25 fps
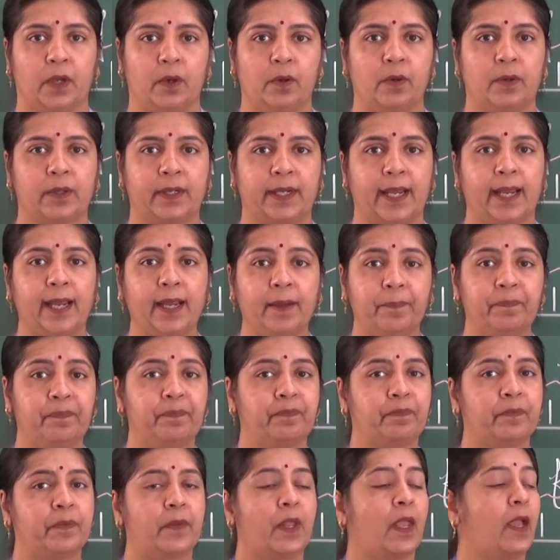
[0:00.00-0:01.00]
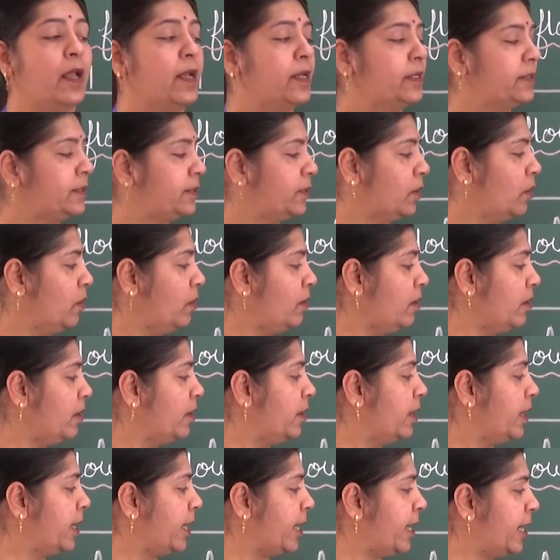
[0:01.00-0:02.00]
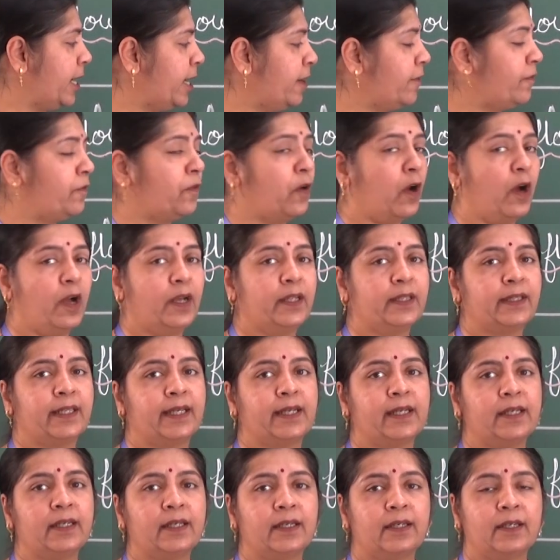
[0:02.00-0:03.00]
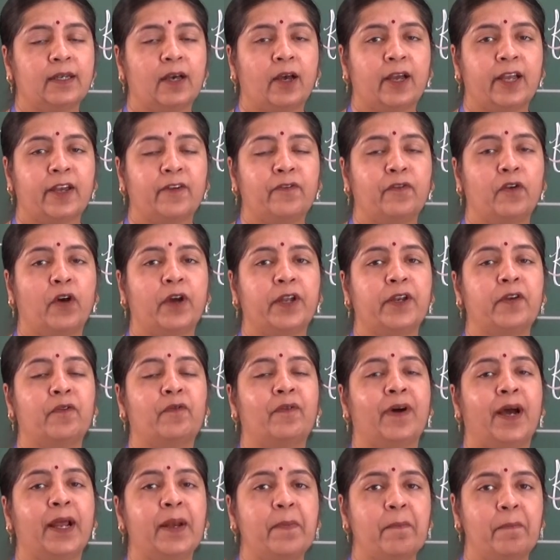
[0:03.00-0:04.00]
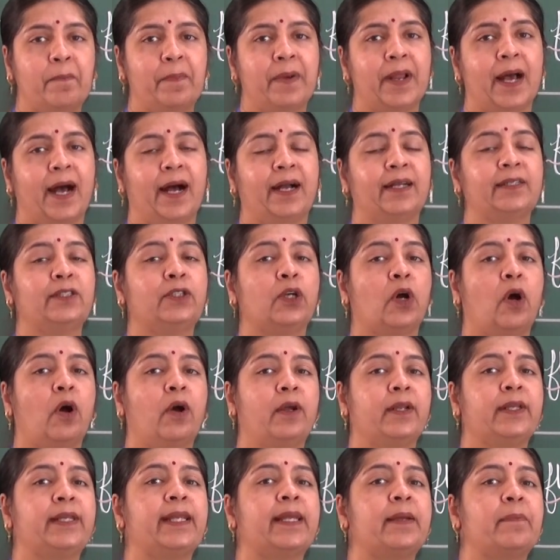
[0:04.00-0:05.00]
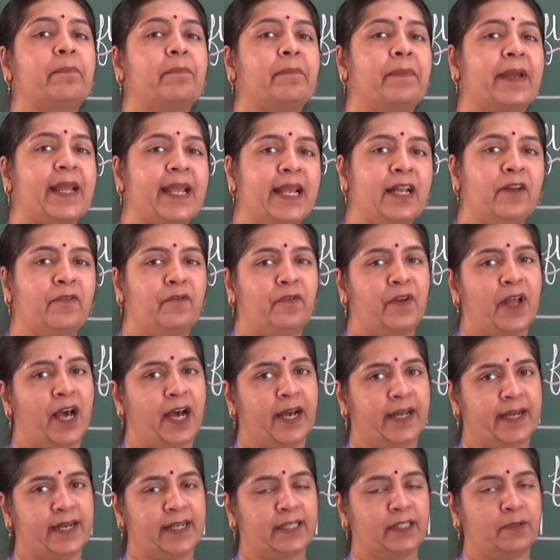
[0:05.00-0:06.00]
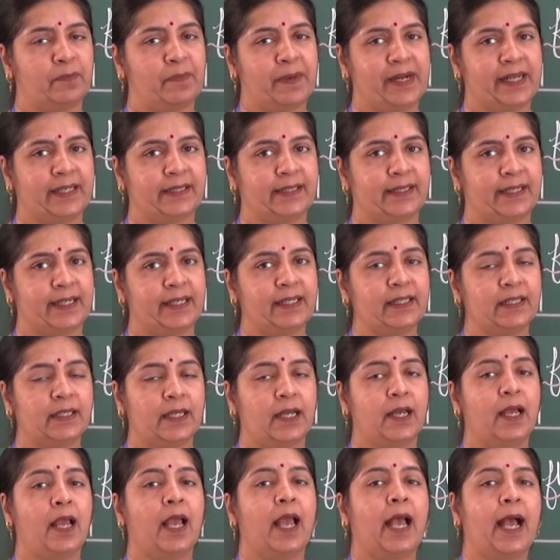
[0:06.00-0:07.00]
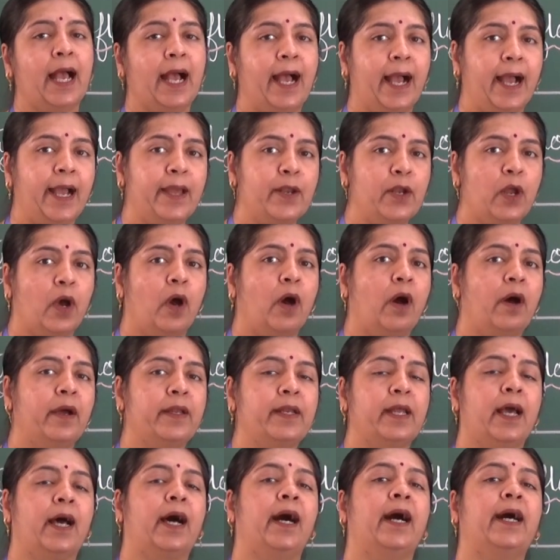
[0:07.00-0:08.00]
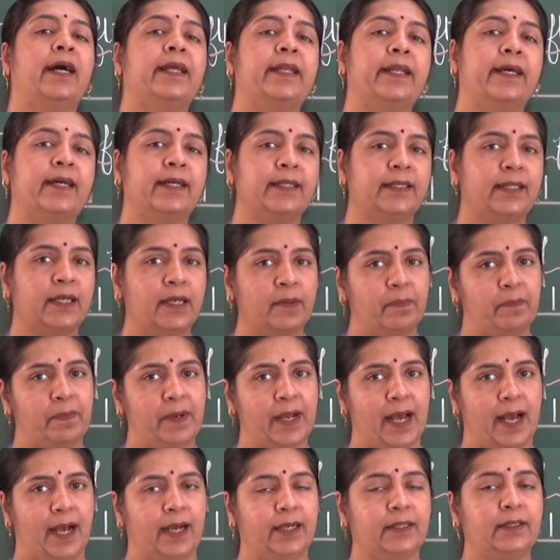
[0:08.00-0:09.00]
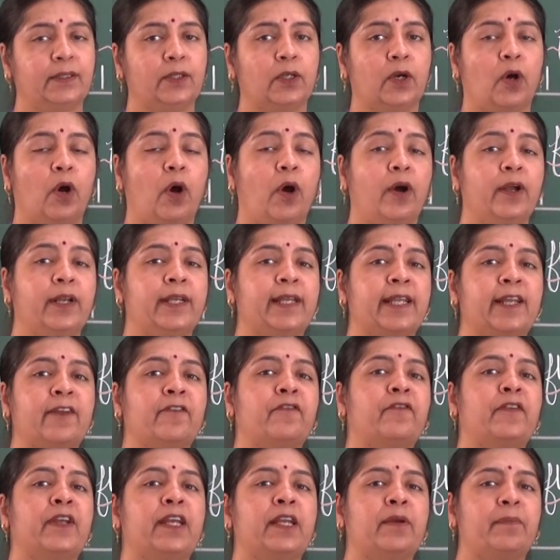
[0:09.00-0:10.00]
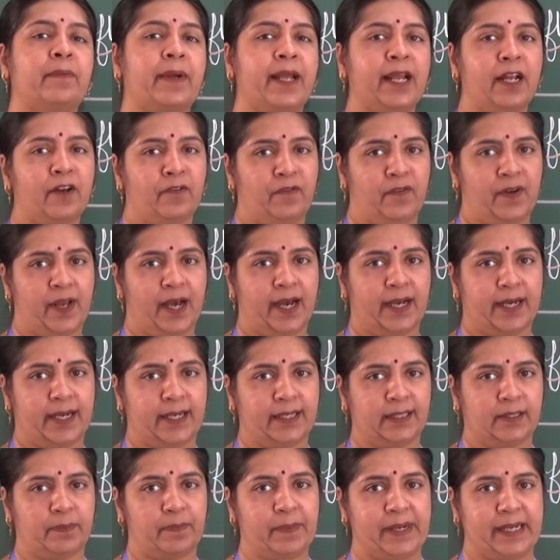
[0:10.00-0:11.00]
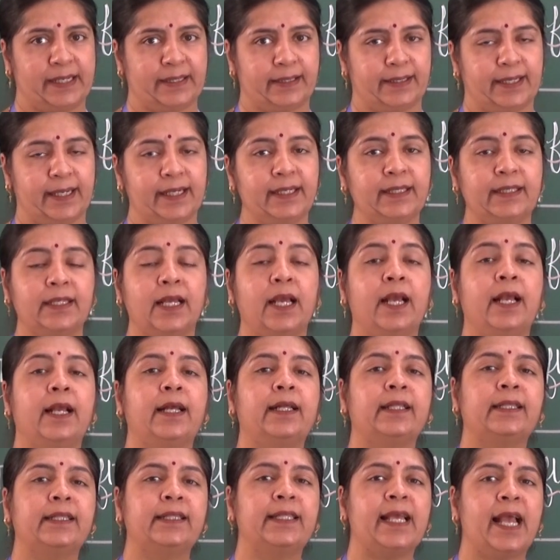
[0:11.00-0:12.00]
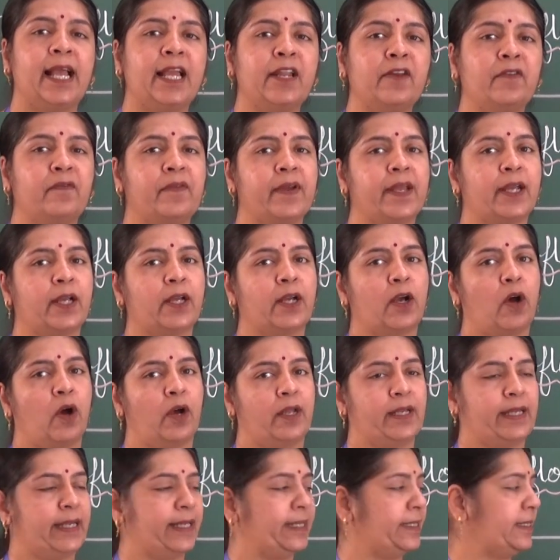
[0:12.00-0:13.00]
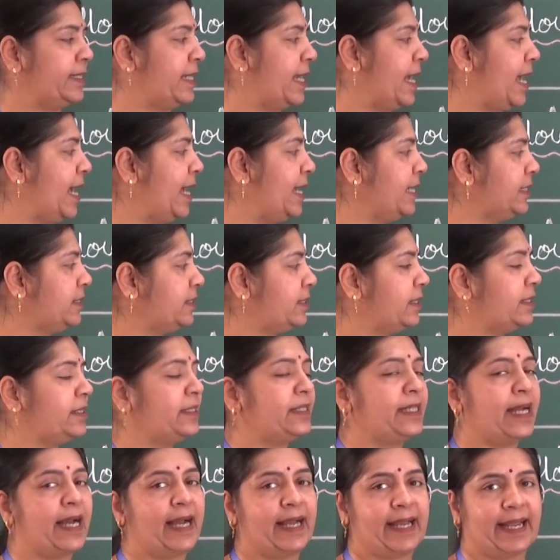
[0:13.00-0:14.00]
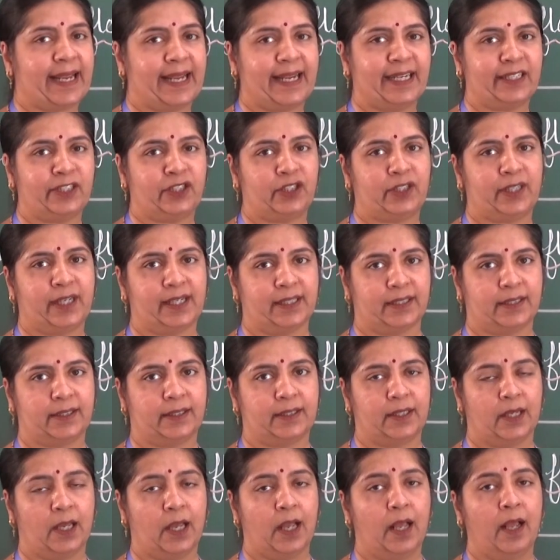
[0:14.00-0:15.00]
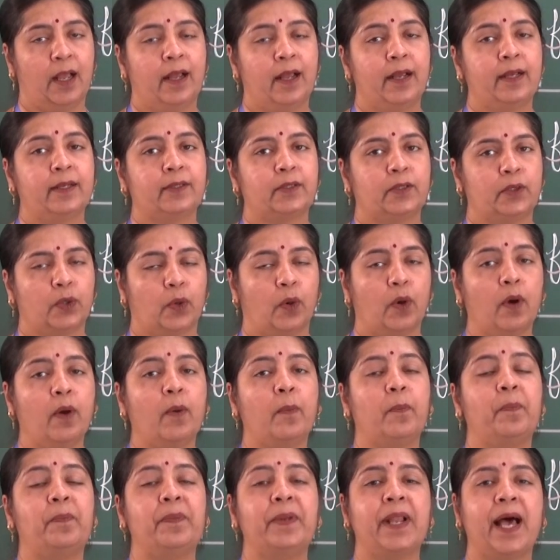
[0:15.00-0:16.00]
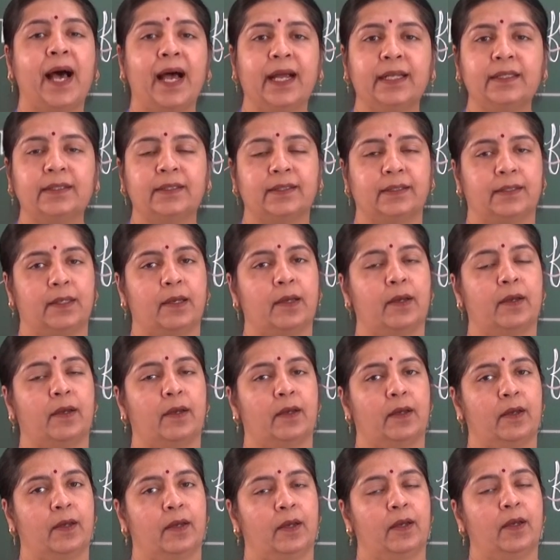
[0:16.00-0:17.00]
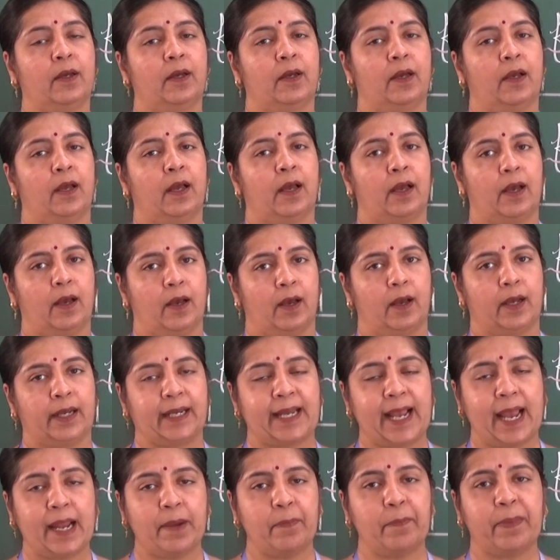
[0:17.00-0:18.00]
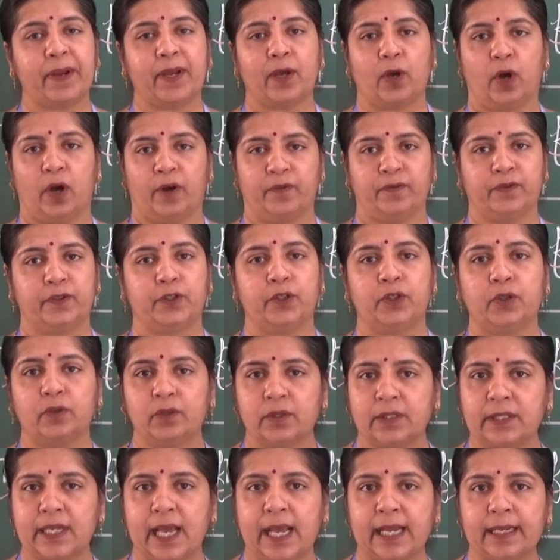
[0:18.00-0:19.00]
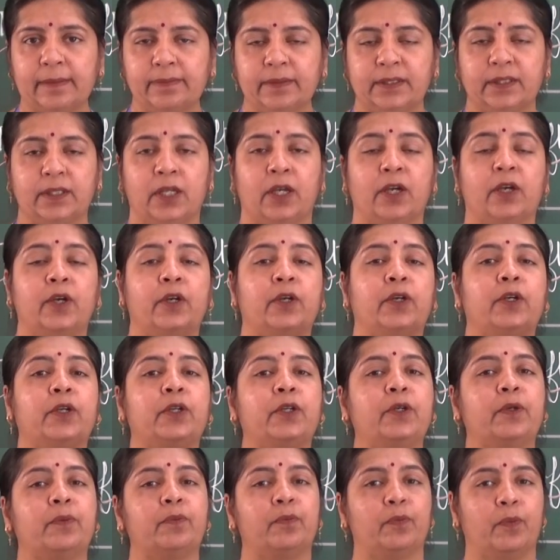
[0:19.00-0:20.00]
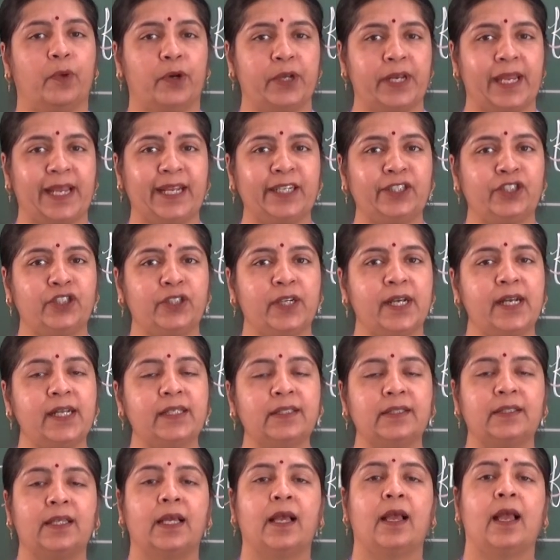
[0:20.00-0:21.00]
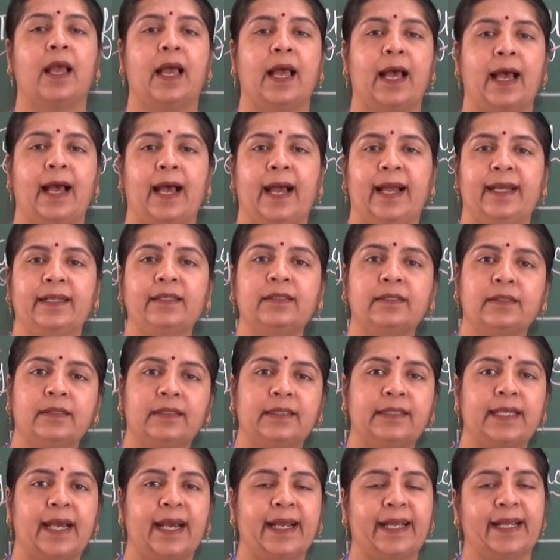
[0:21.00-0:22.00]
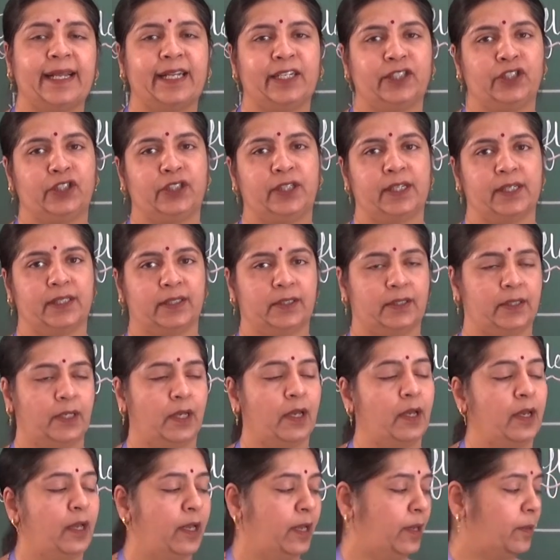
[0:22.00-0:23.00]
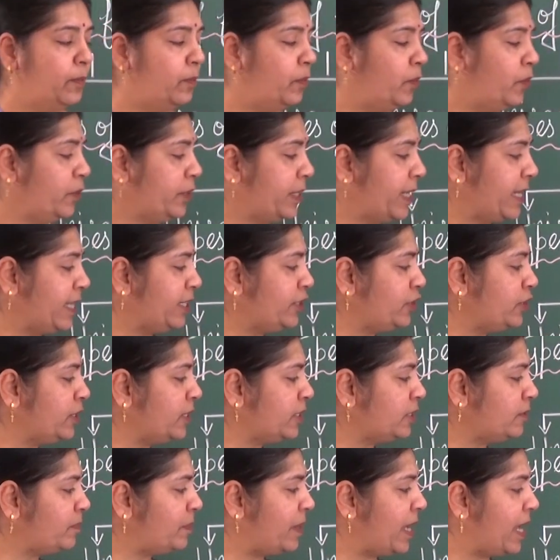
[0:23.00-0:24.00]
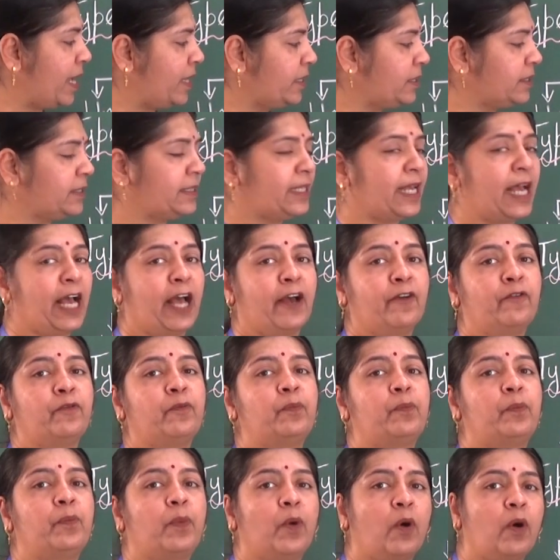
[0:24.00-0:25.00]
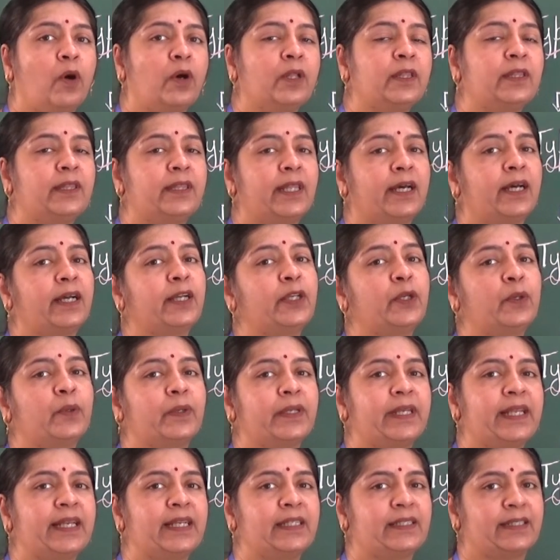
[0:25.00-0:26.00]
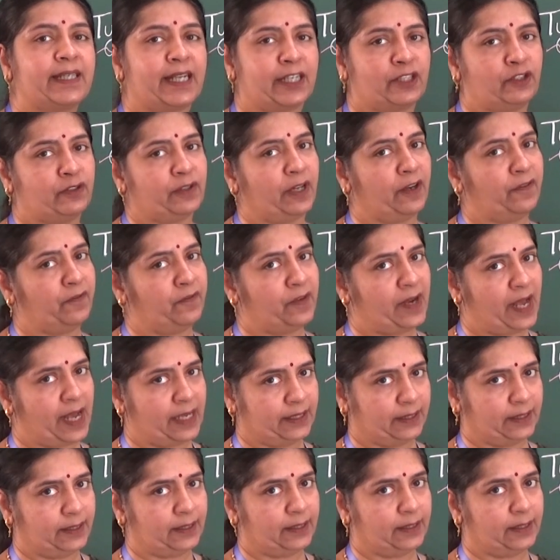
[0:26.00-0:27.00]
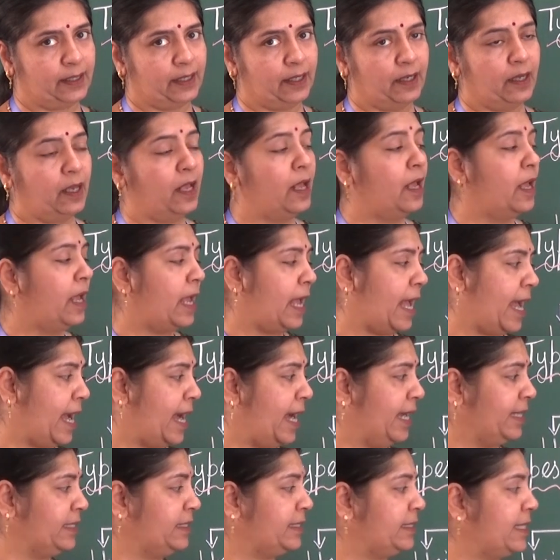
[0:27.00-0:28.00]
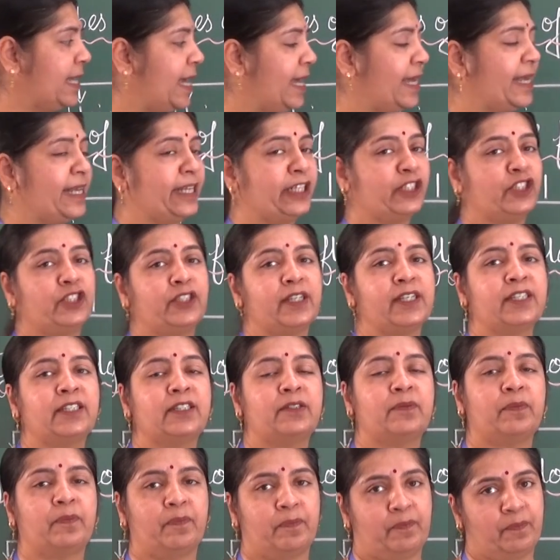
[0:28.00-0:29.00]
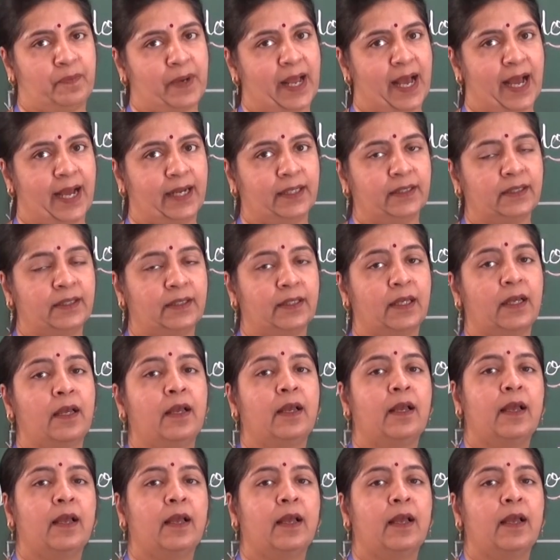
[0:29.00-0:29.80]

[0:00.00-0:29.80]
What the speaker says: Okay? So, if on one plant only male flower is present and on another plant only female flower is present, then we call it as dioecious. So, plants can be of two types, monoecious and dioecious. Monoecious plants have both the unisexual flowers and dioecious plants